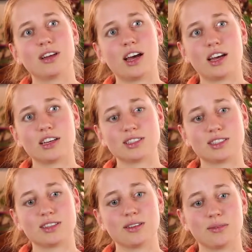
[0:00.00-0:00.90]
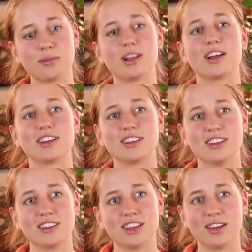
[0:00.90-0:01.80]
eyes, blood,
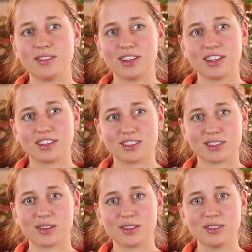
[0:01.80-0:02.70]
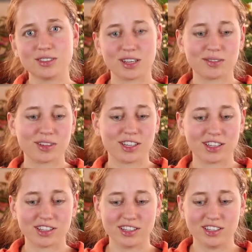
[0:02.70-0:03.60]
everything. So you use
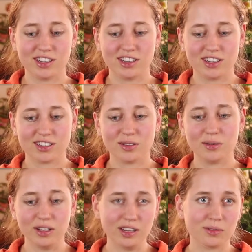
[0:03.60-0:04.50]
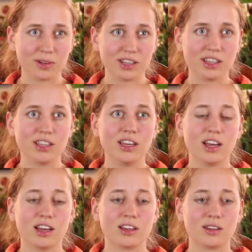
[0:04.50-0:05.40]
everything to eat with,
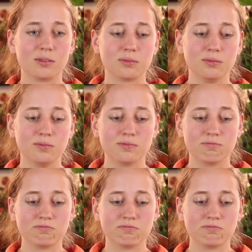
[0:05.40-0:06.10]
but